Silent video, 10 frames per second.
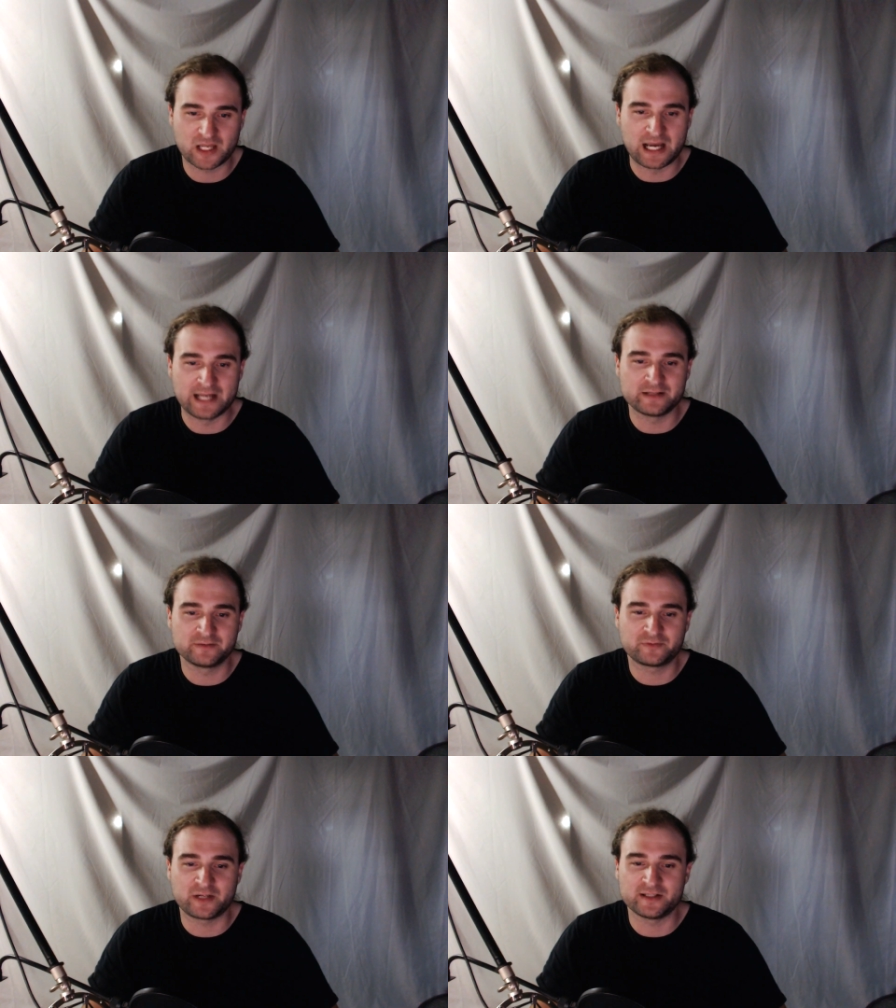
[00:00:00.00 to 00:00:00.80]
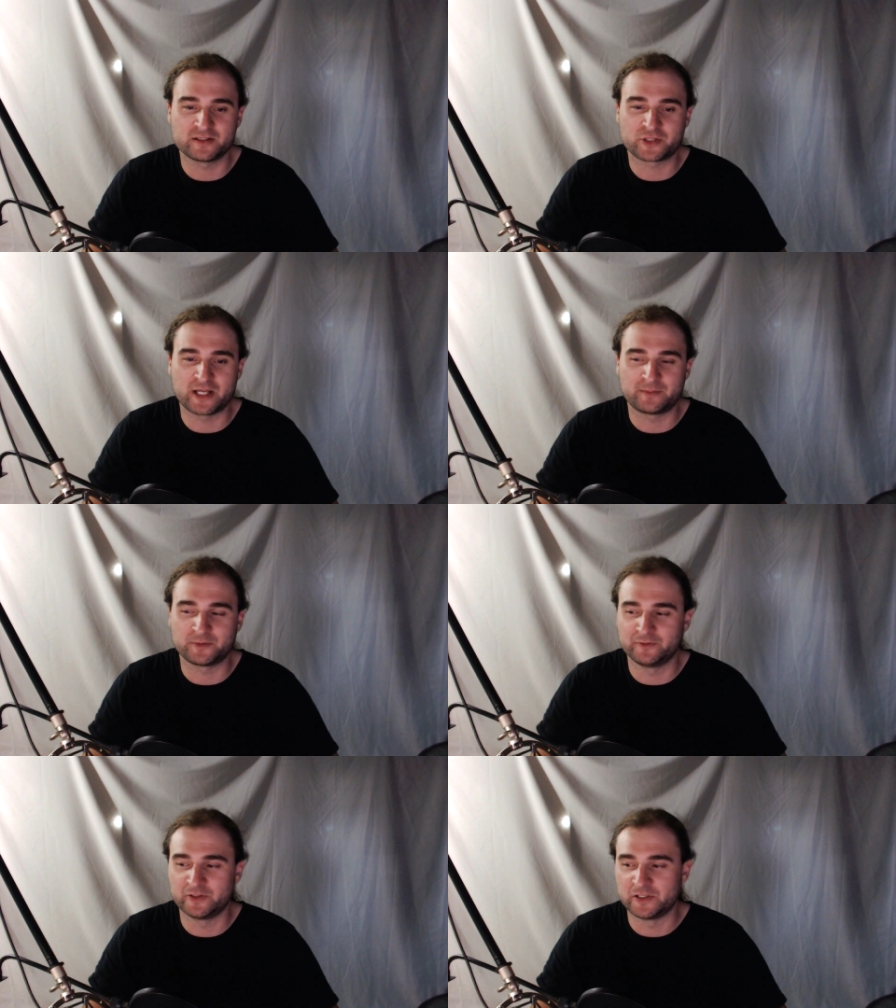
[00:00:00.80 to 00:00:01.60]
I didn't find this
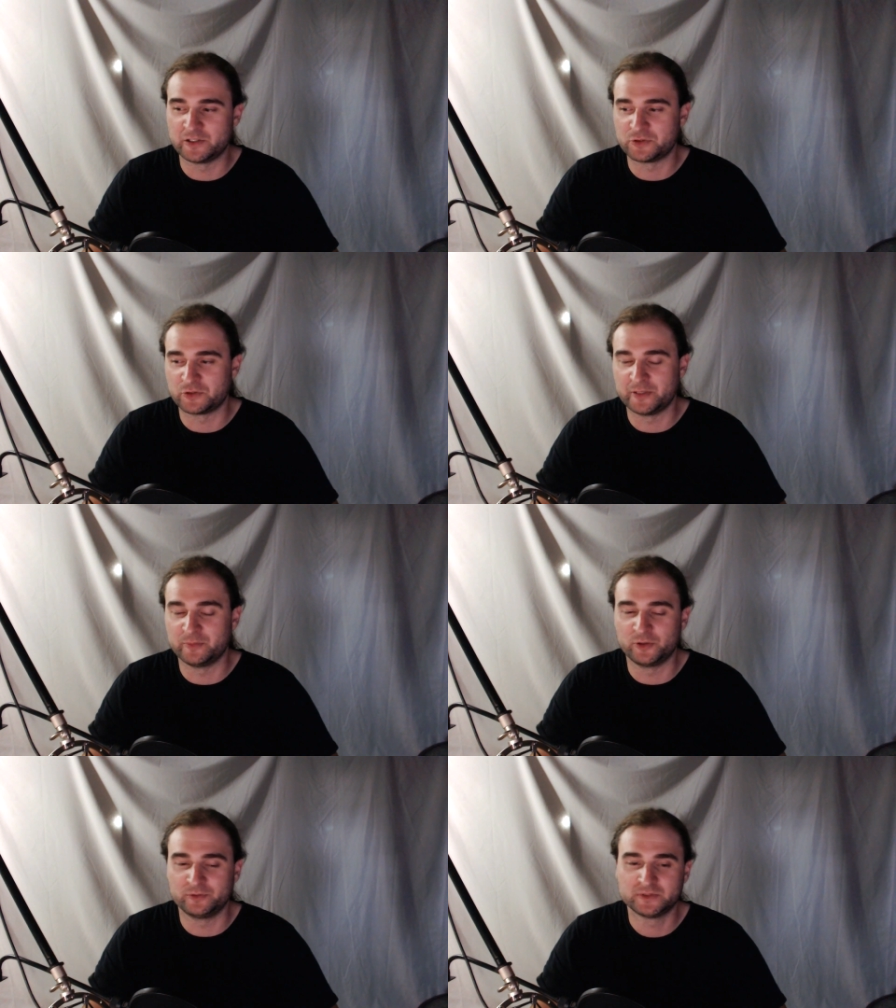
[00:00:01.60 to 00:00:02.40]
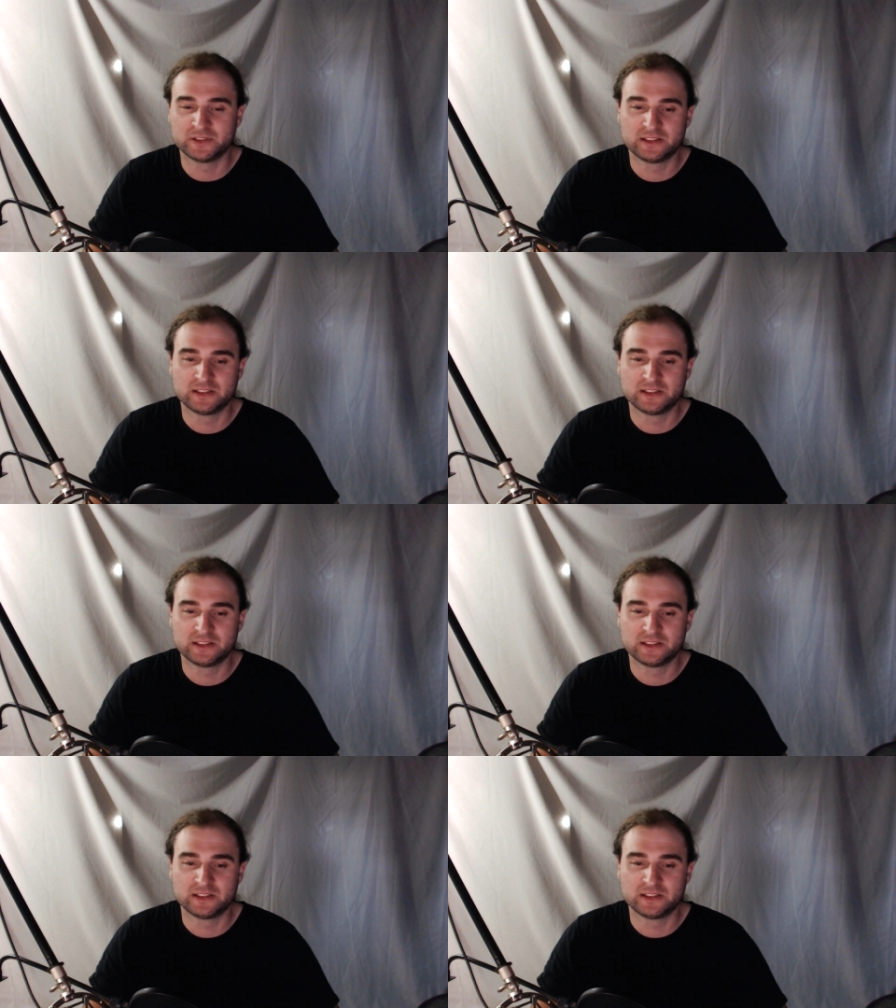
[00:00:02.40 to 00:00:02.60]
chapter very enjoyable.